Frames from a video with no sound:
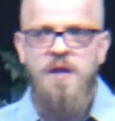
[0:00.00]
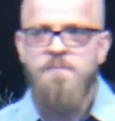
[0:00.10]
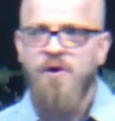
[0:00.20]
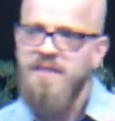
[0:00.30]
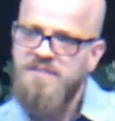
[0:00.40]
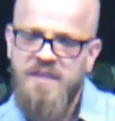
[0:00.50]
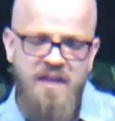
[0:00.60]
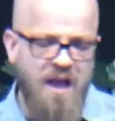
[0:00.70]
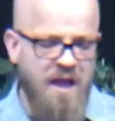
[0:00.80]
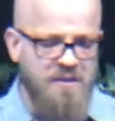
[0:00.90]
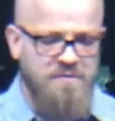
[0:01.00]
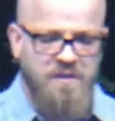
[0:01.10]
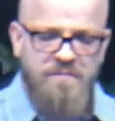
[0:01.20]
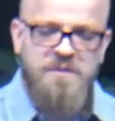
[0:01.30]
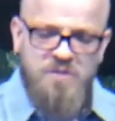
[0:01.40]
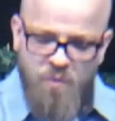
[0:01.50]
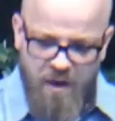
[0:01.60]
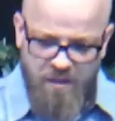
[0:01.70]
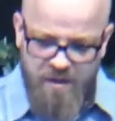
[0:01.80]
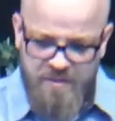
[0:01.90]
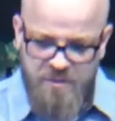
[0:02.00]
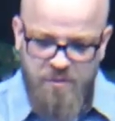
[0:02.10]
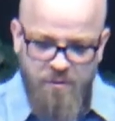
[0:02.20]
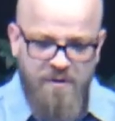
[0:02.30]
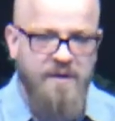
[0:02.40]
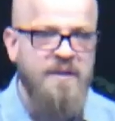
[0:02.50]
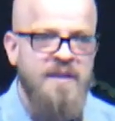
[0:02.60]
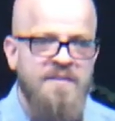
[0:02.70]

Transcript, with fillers: praising God, if you, if you dwell on His glory,